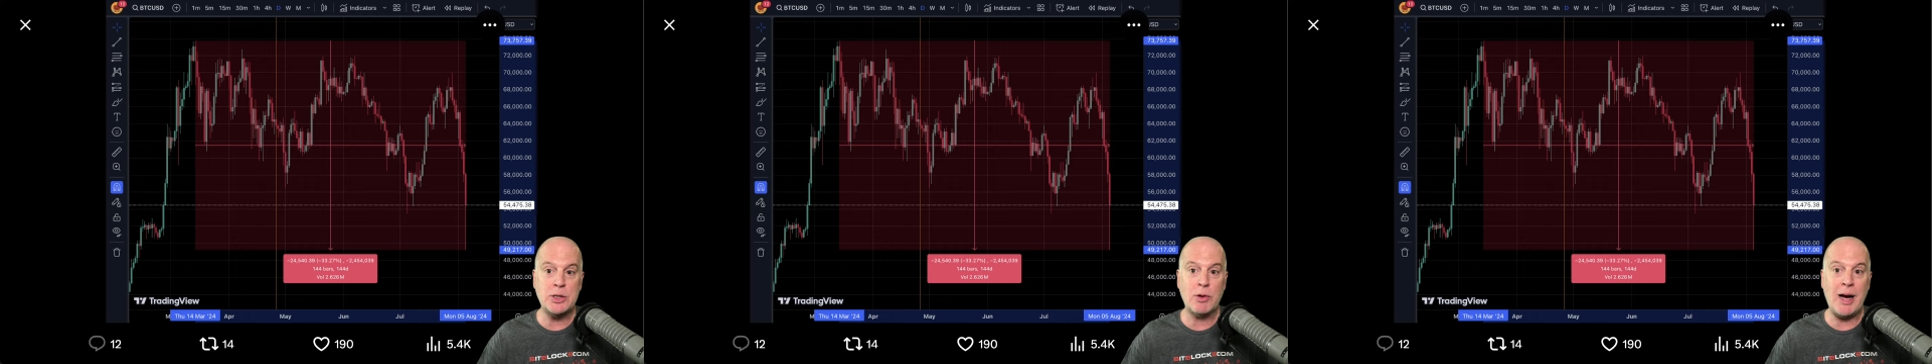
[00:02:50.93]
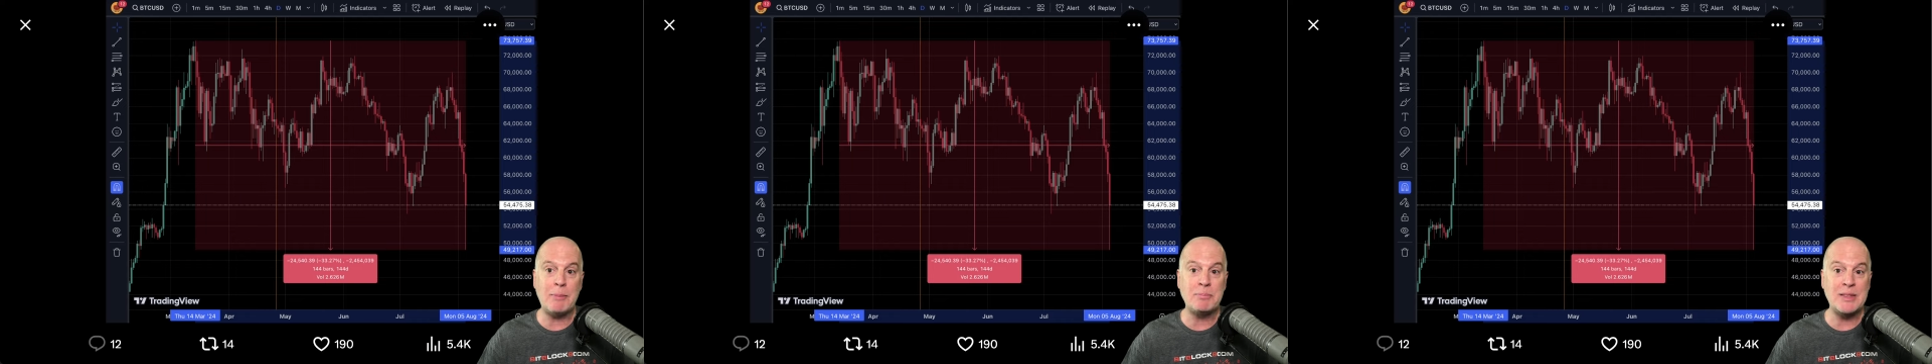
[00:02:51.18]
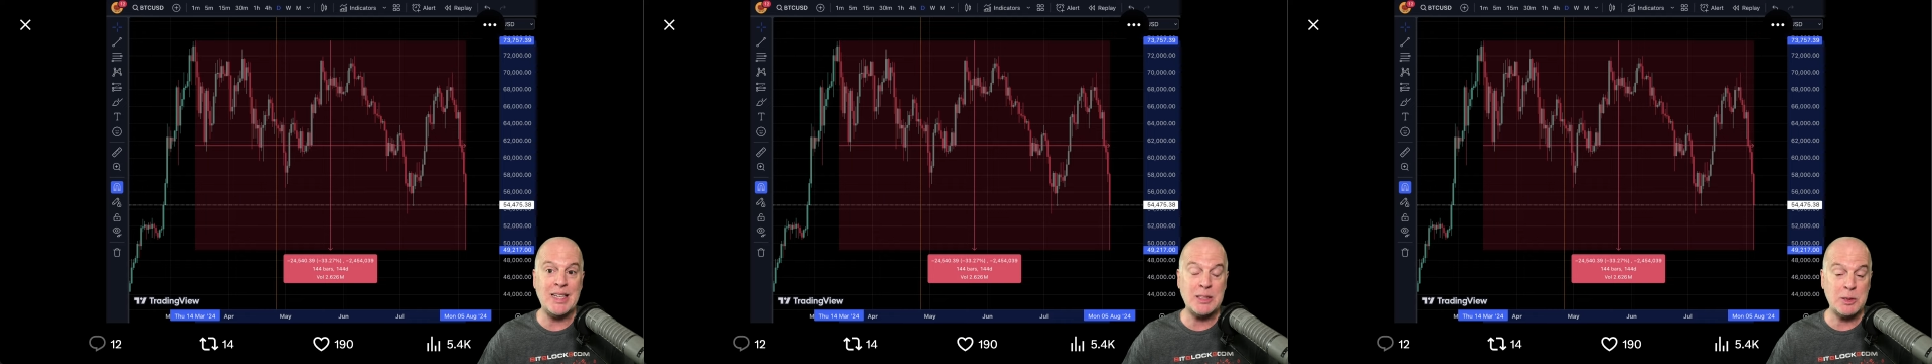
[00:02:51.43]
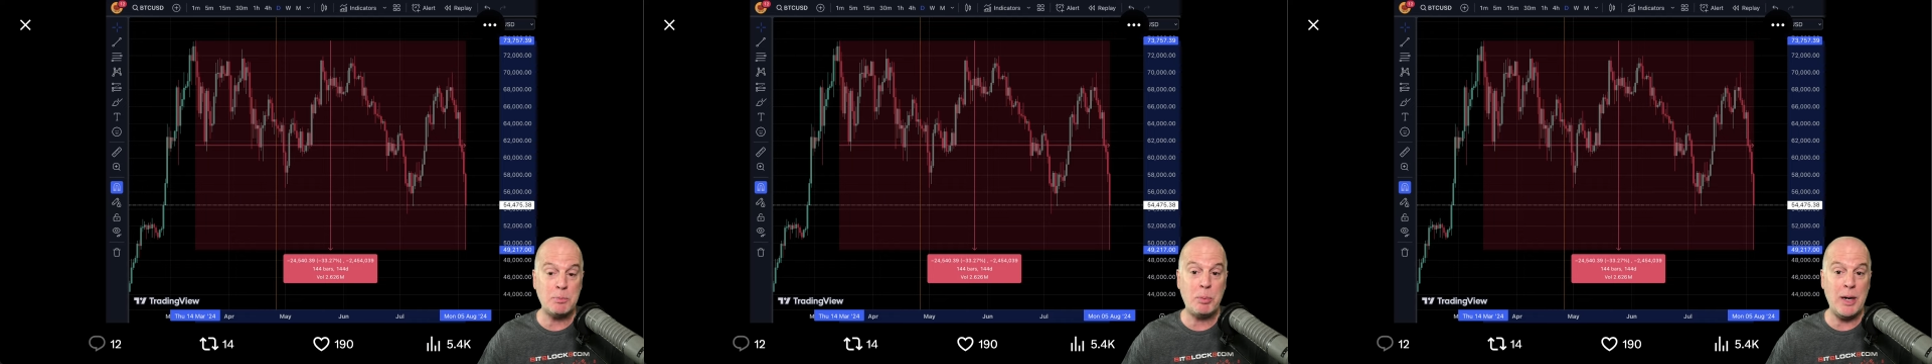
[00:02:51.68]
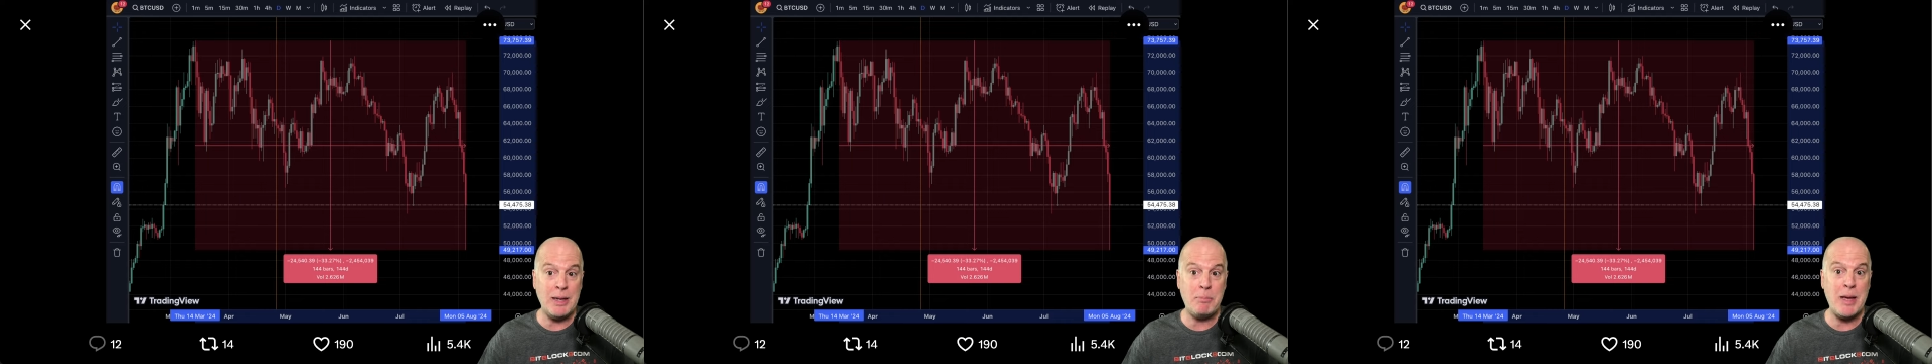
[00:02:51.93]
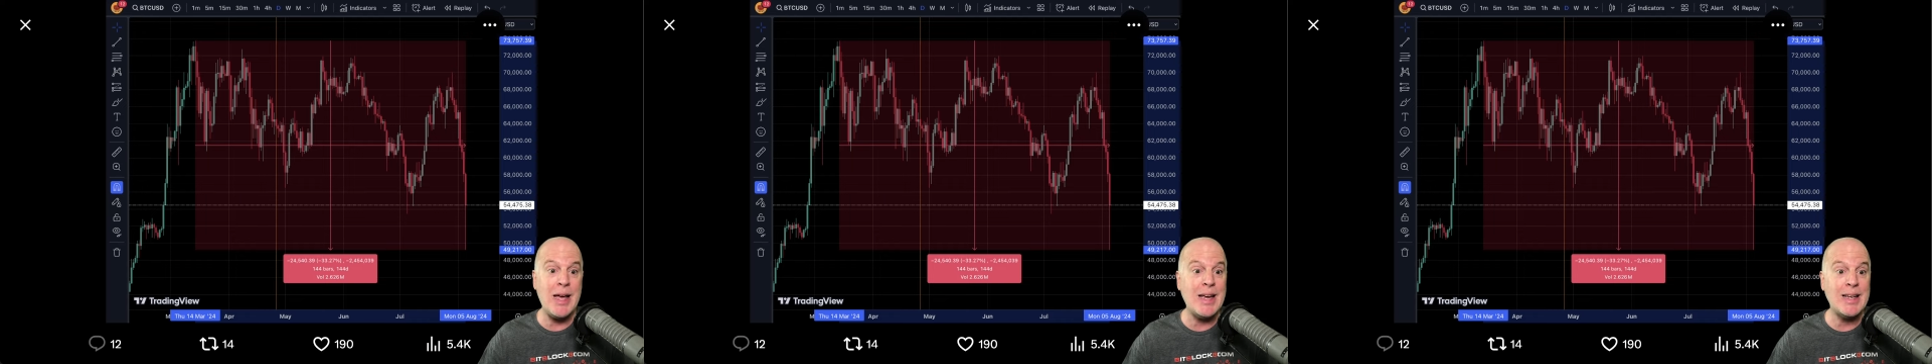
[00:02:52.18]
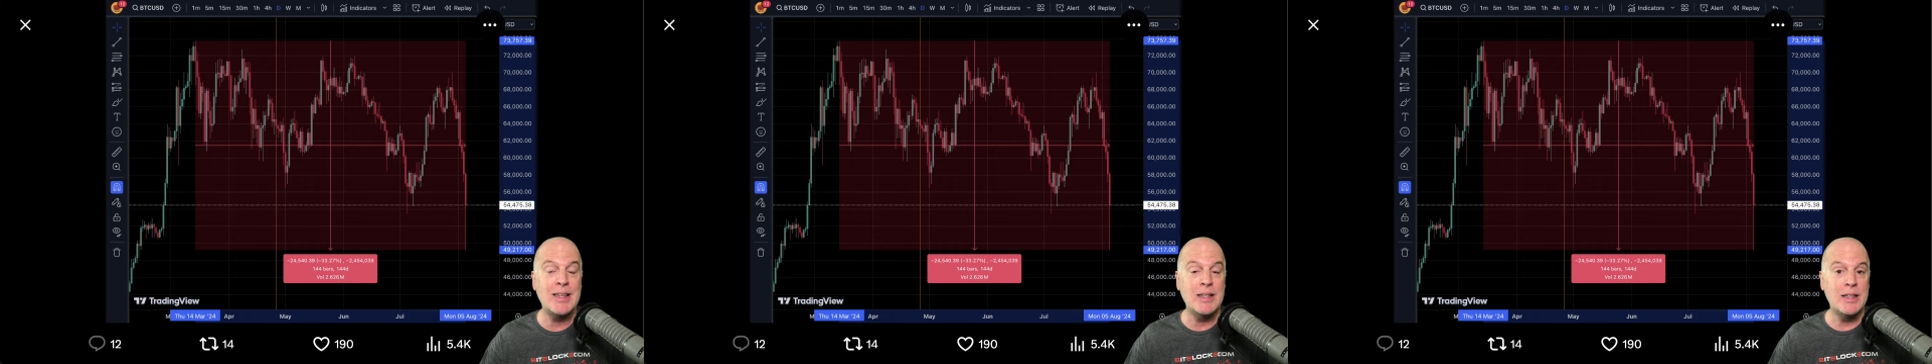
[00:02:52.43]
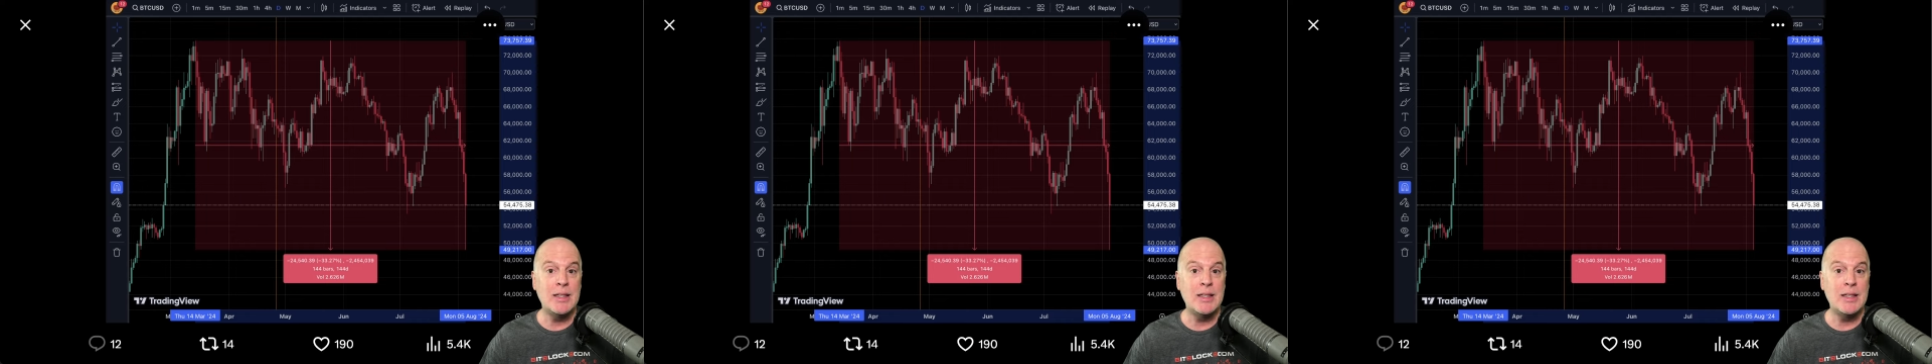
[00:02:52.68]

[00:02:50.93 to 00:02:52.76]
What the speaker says: drop. That's pretty big.